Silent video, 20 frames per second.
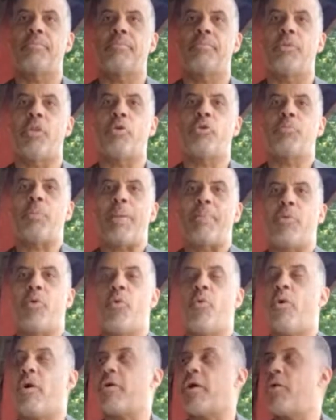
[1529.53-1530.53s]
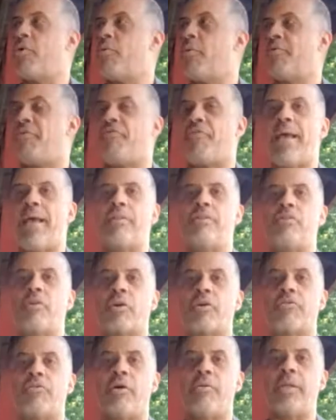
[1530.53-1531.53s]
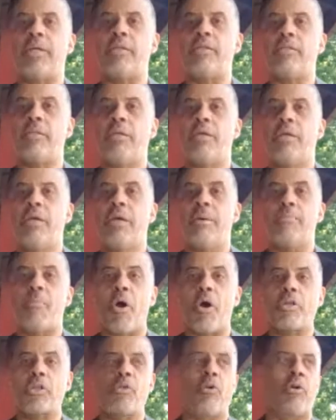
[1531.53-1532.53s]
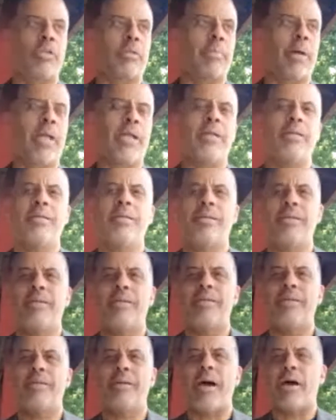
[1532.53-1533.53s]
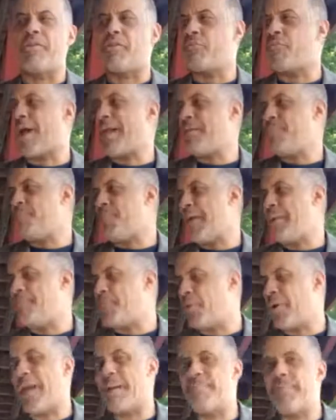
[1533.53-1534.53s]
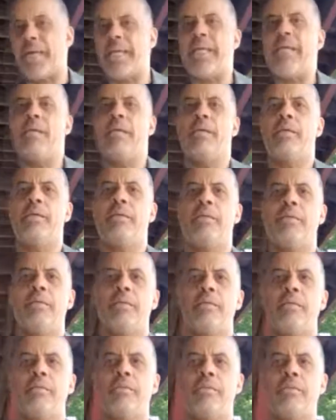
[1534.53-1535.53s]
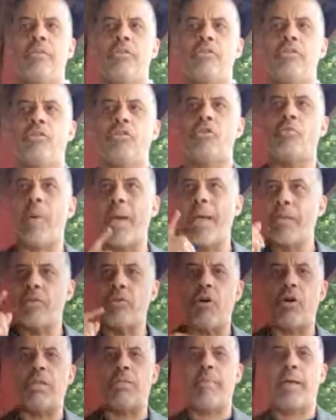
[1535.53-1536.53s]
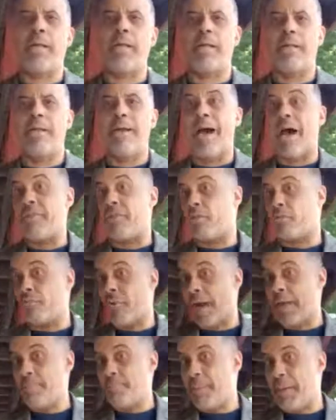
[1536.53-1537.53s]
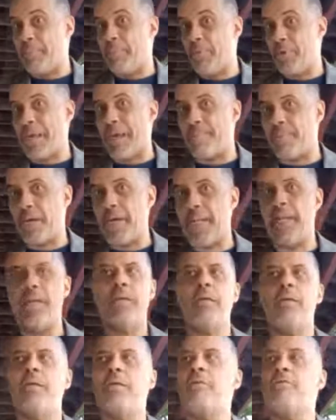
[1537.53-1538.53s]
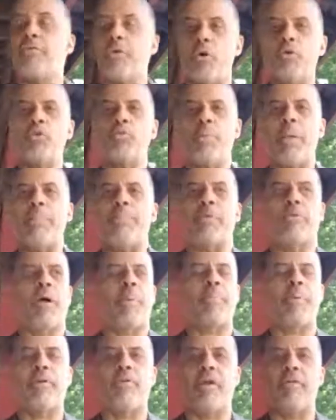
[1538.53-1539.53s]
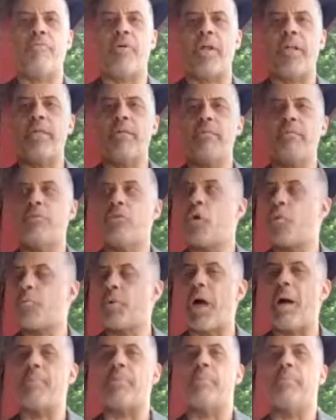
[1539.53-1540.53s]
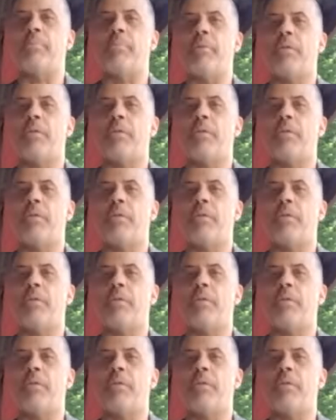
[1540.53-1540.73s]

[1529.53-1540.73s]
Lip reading: Those people who are friends or cronies, Mark talked about it, how the right people get money. Duane talked about it, how the right people get money. Those people are up and running, no problem.